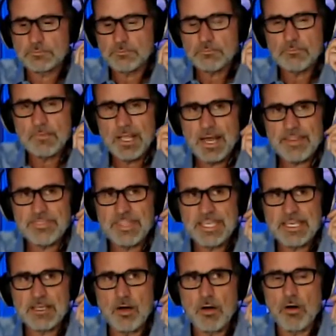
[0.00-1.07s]
I
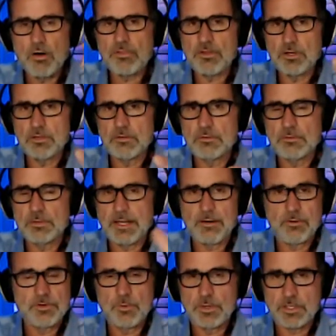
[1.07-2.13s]
think I
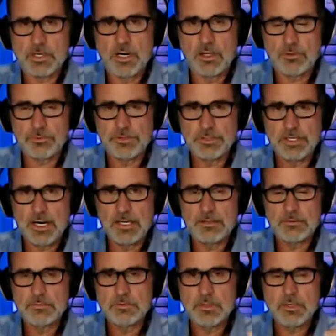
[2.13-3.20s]
don't know what color you got,
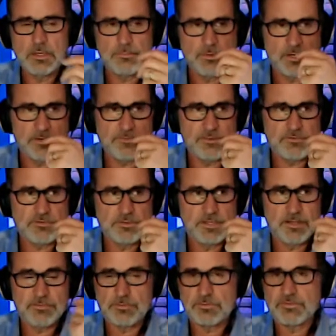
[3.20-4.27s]
but if it's
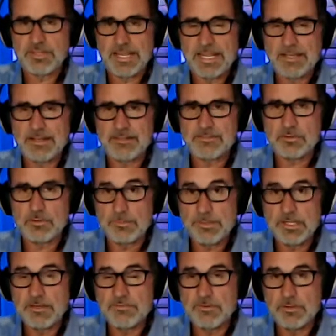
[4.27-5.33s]
desert sand, that's going to
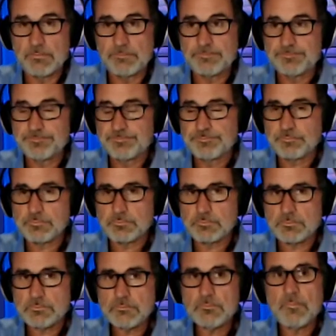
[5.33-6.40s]
be even
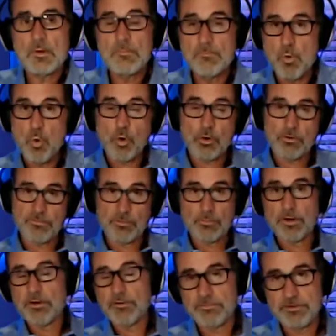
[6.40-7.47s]
more of a
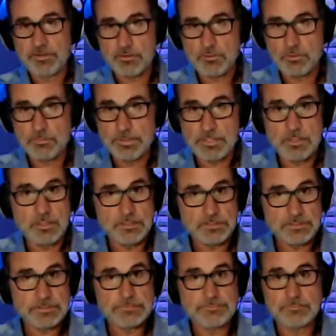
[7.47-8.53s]
rare vehicle,
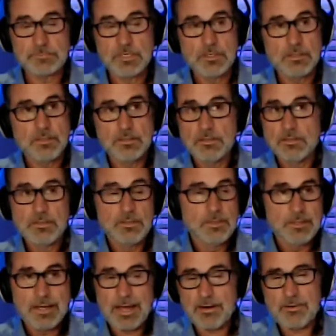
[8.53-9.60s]
because
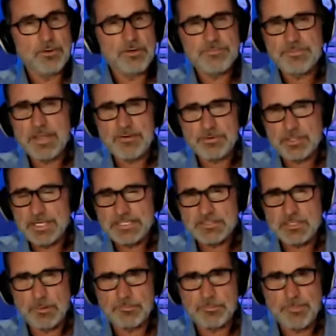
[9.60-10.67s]
I don't know if the Everglades
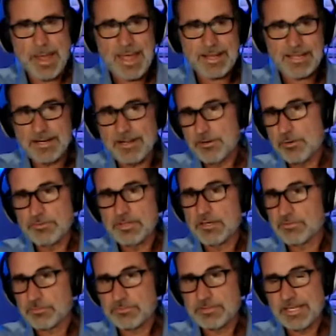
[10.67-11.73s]
comes back, and I know
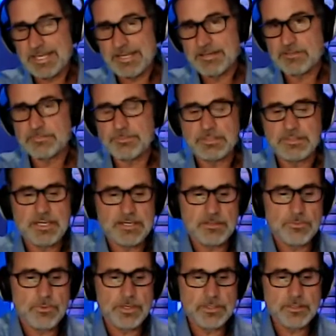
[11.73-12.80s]
desert sand has been taken
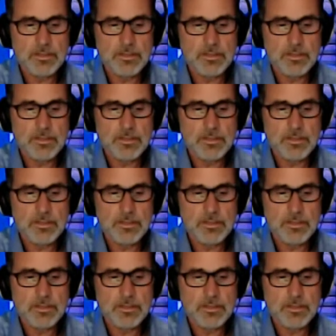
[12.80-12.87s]
away.